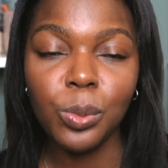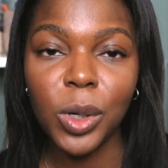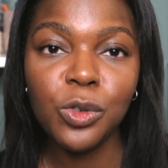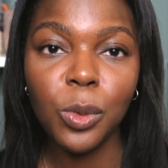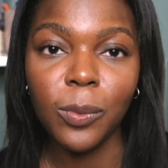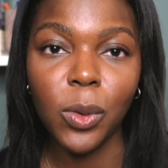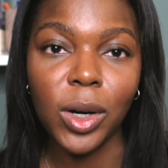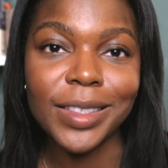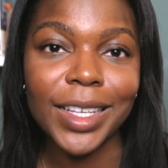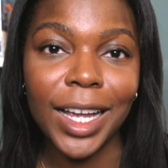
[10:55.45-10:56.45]
was much more
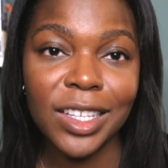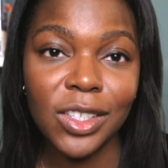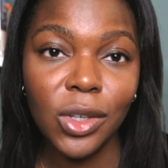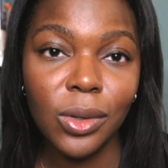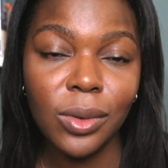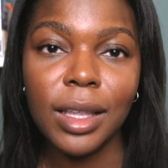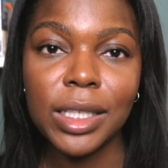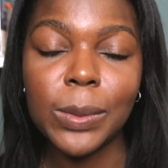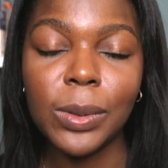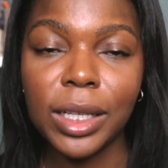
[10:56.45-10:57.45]
important to execute
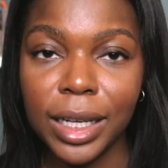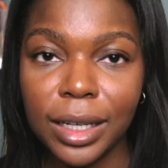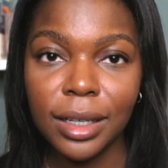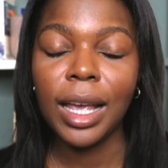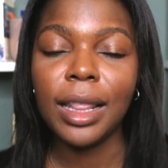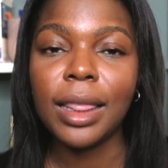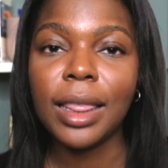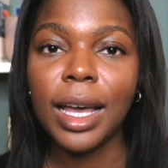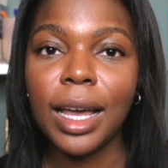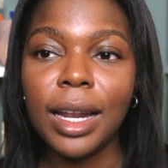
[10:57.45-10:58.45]
than to plan. And
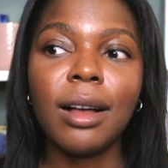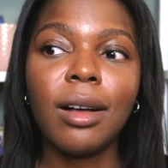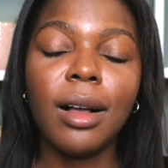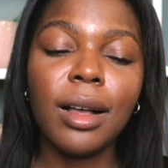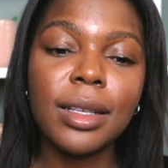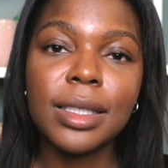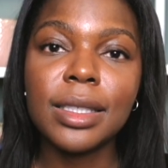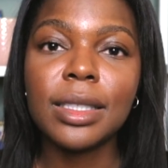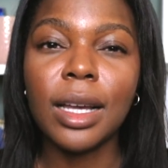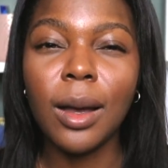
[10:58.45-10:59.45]
that caused
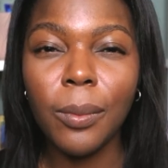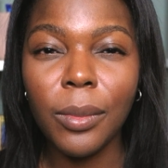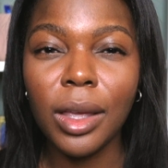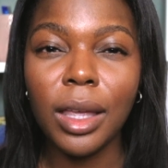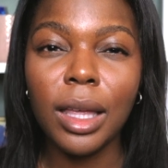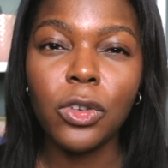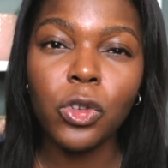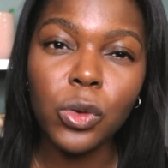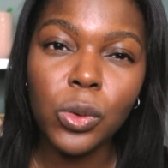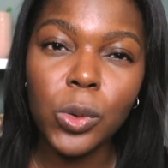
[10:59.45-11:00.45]
some
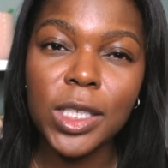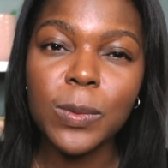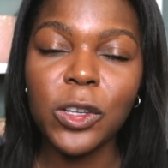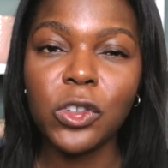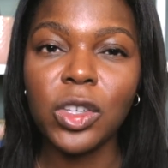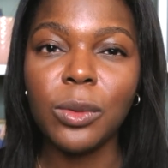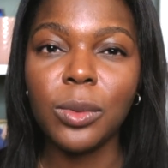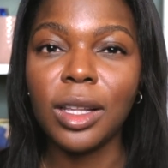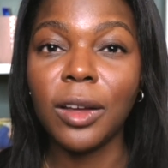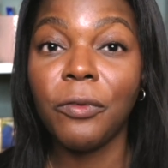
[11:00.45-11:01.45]
issues, especially
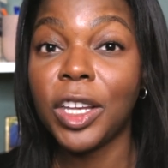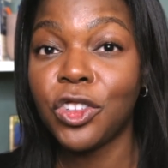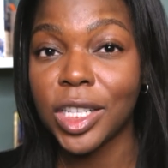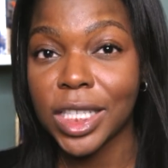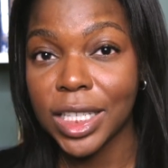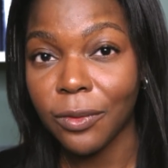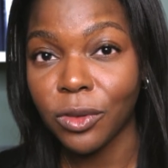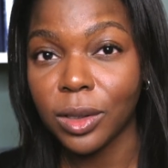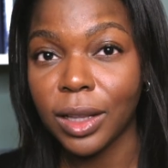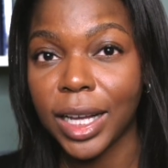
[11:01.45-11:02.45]
not finishing the
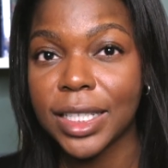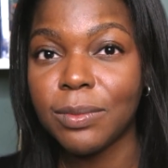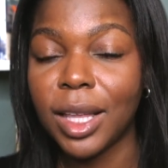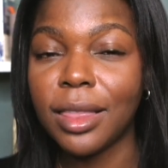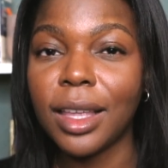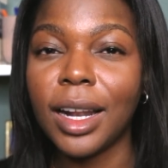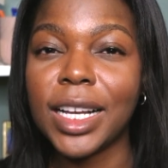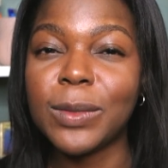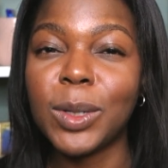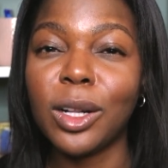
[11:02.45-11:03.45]
Stanford class meant that
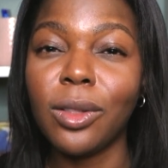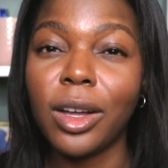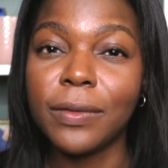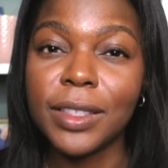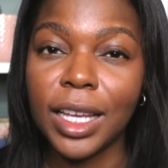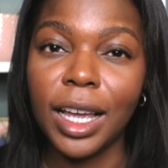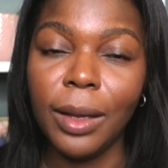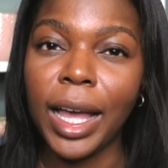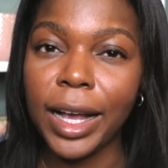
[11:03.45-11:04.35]
I spent a lot of time